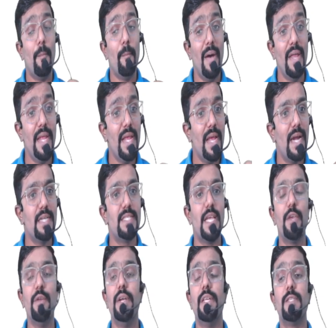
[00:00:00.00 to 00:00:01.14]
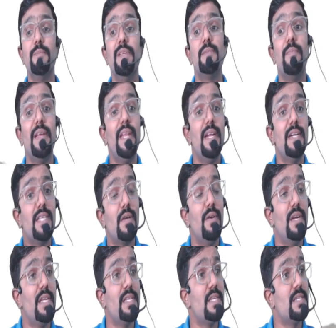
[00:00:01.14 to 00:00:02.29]
Money and securities means money and
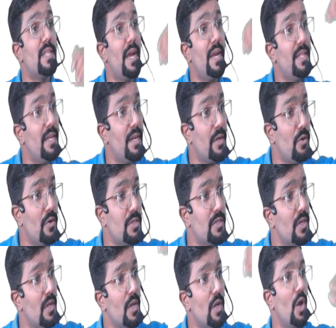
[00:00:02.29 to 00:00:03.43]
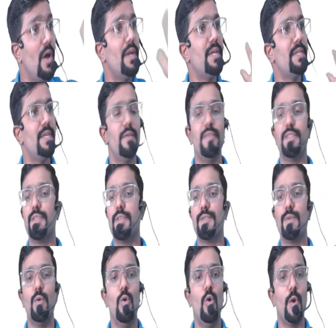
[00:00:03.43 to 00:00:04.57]
securities is neither a goods nor a
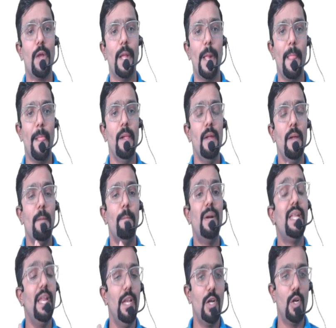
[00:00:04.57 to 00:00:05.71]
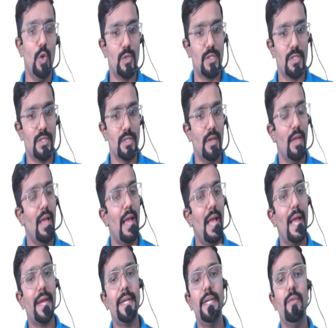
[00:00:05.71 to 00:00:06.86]
services. Okay, but includes
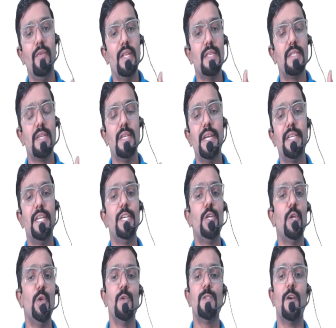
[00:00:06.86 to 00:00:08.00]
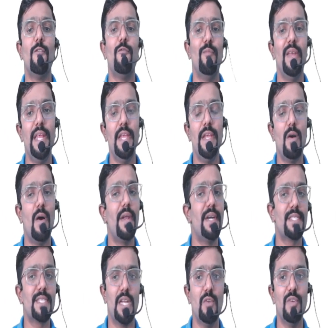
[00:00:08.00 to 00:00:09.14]
activities relating to use of money or
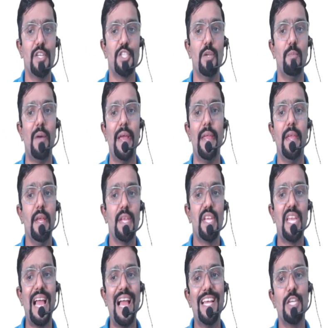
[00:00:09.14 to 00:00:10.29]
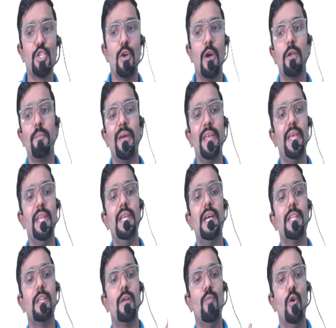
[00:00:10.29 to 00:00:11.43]
its conversion by cash or by any
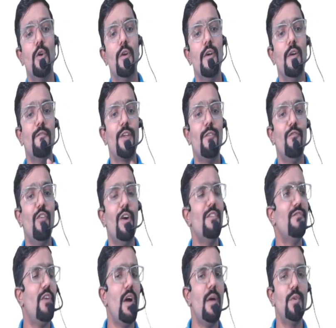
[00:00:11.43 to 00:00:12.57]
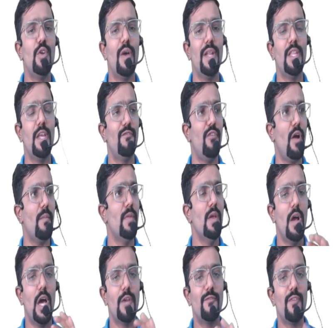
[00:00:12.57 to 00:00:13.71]
other mode from one form to another form,
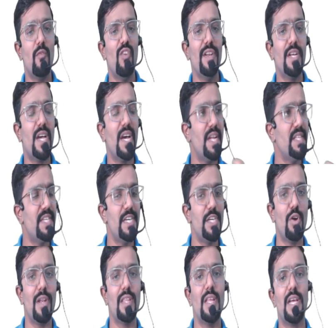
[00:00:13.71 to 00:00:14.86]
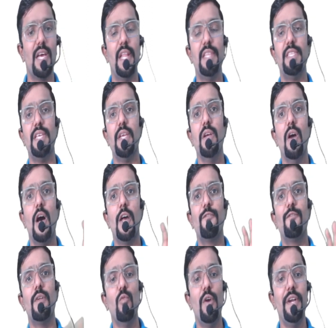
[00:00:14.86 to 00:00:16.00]
or from one currency to another currency, or
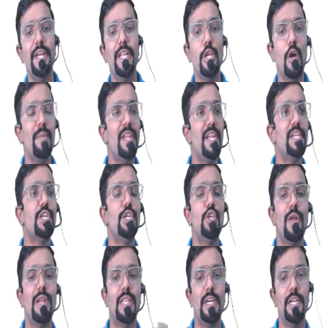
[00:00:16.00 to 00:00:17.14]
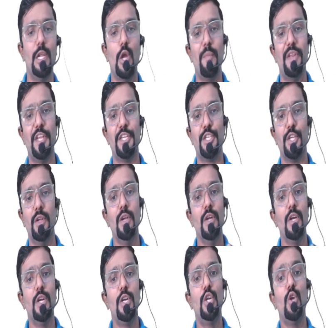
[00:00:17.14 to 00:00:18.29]
from one denomination to another denomination,
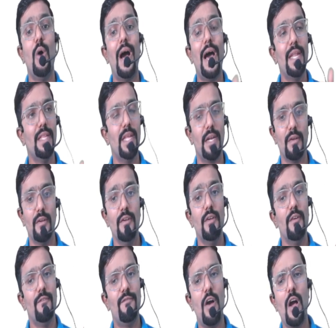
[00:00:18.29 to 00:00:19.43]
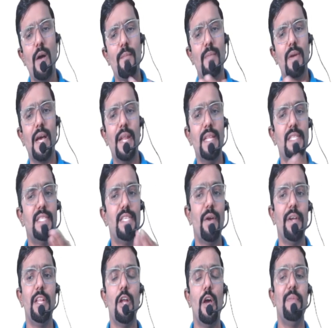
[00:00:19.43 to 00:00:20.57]
to another form, currency,
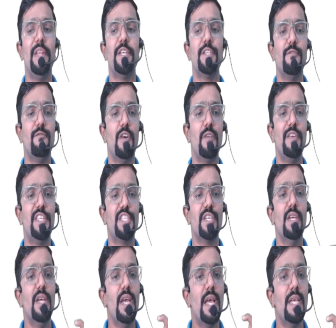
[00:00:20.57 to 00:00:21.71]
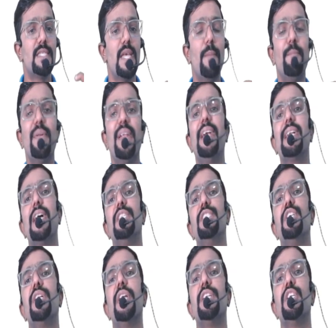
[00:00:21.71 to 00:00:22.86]
or denomination for which a separate
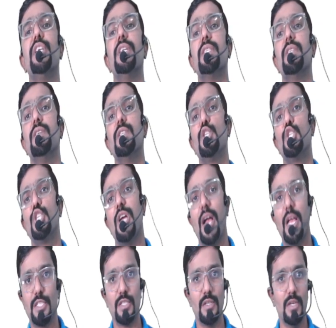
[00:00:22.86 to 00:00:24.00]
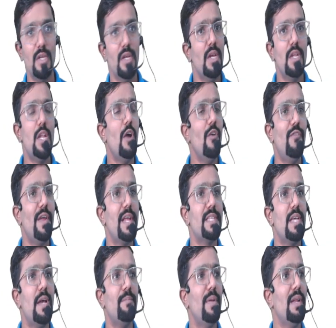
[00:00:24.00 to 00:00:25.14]
consideration is charged. Now, for
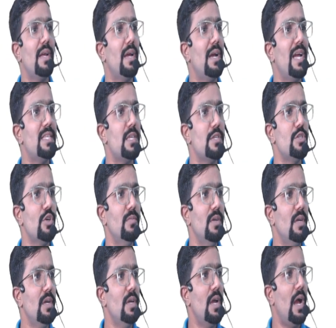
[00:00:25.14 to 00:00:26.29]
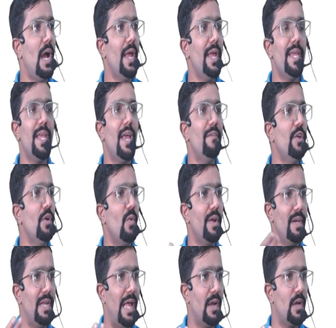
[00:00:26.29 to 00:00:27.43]
example, guys, assume I gave you
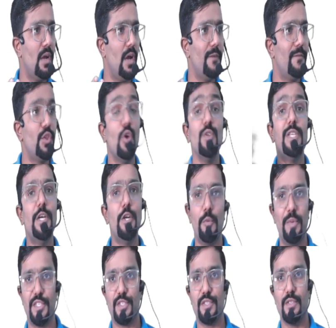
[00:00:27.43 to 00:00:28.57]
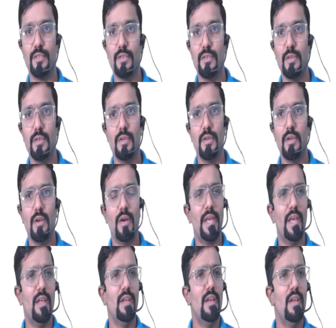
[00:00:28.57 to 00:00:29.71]
1 lakh of 1,000 rupees.
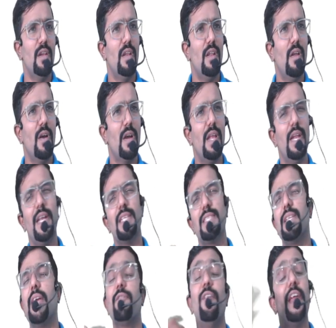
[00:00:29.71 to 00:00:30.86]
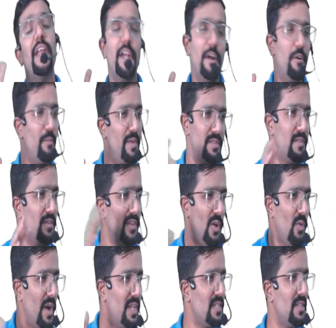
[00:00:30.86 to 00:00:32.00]
Okay. Okay, let us take 500 rupees.
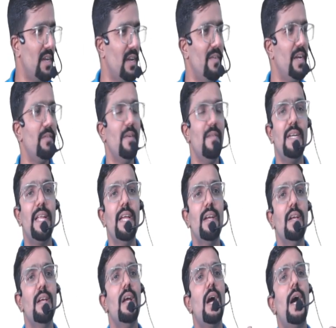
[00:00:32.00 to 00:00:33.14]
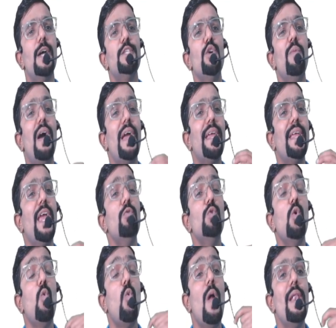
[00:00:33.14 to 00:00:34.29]
Now, what is relevant we will take. Assume I gave
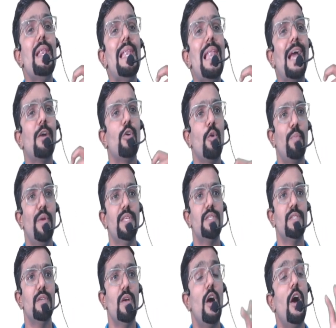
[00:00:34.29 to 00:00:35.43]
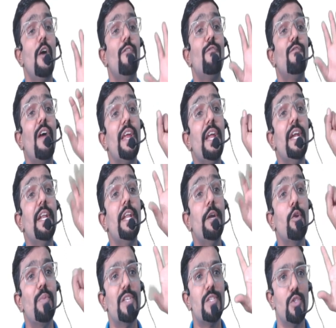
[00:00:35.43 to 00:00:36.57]
you 1 lakh rupees of
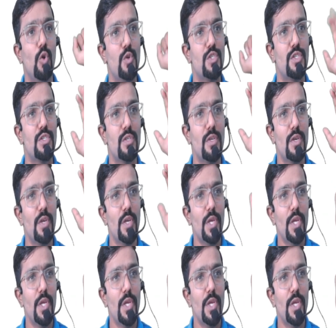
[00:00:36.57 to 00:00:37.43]
500 rupees notes.